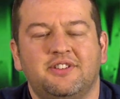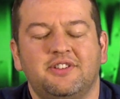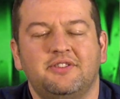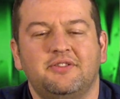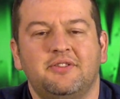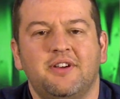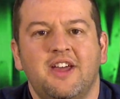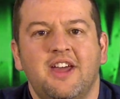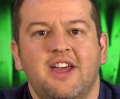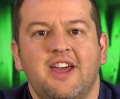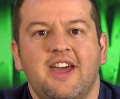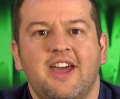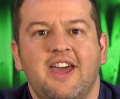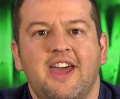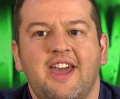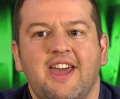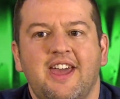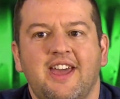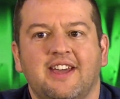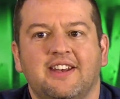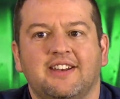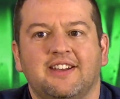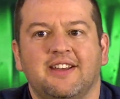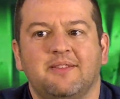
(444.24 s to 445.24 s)
to,
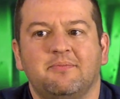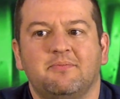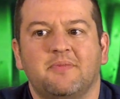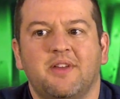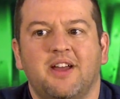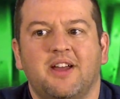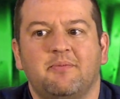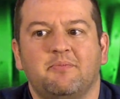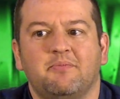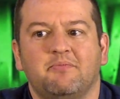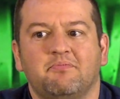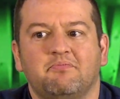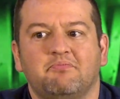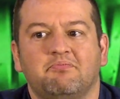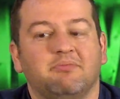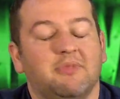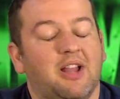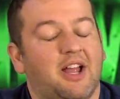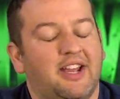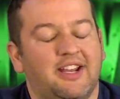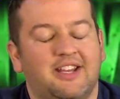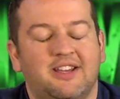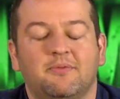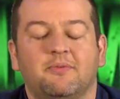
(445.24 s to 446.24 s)
and I'm
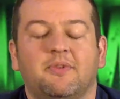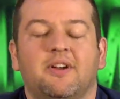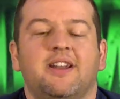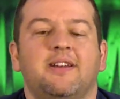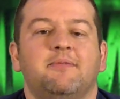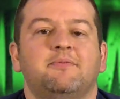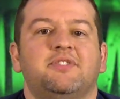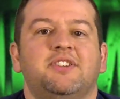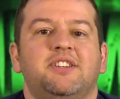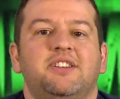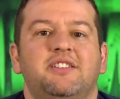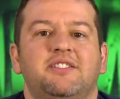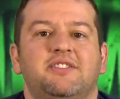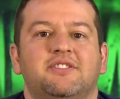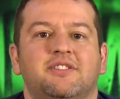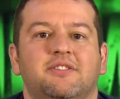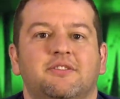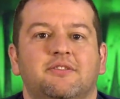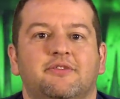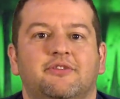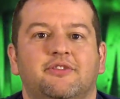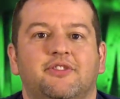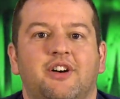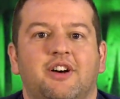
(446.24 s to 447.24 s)
liking what I'm seeing
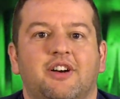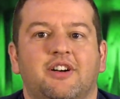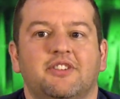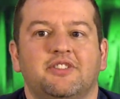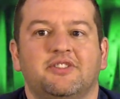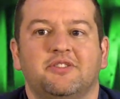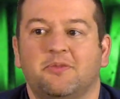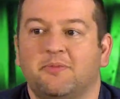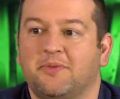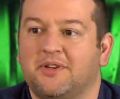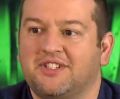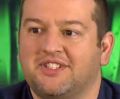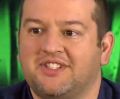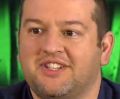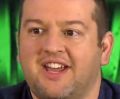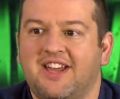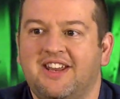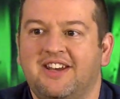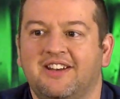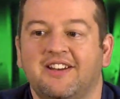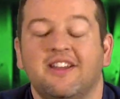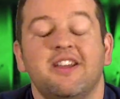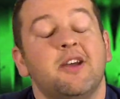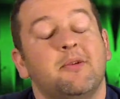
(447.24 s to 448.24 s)
so far, so I'm
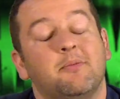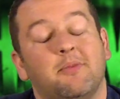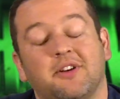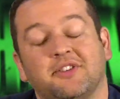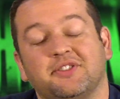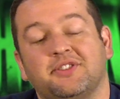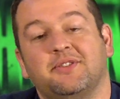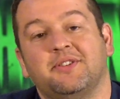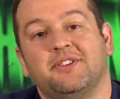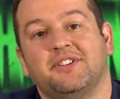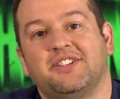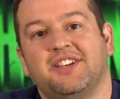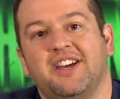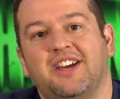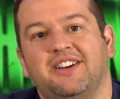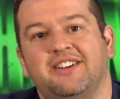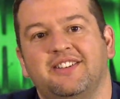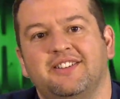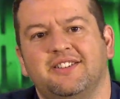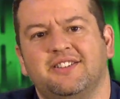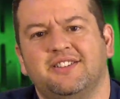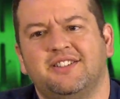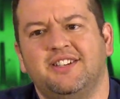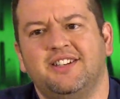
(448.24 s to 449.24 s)
excited. I'm also
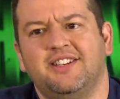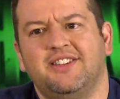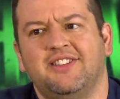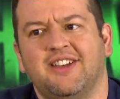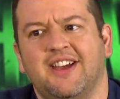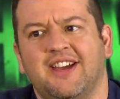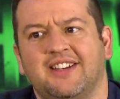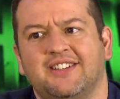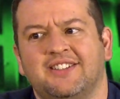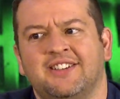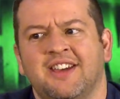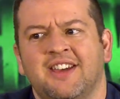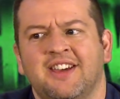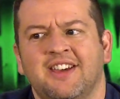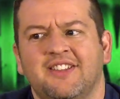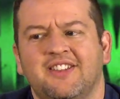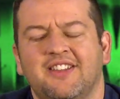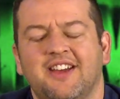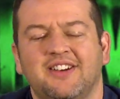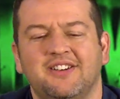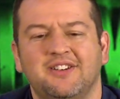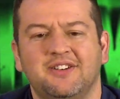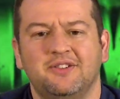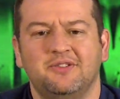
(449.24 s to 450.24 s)
excited to see that
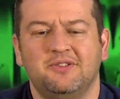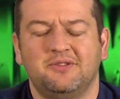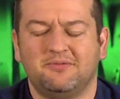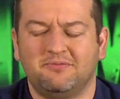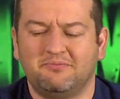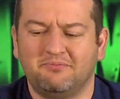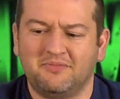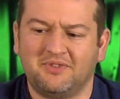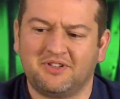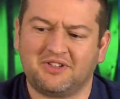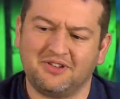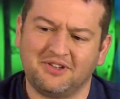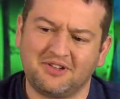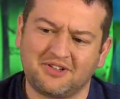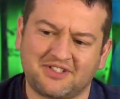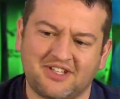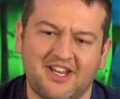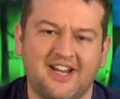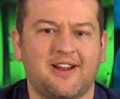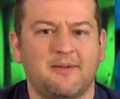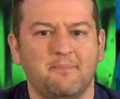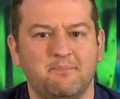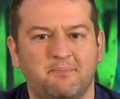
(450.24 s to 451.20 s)
new, looks like a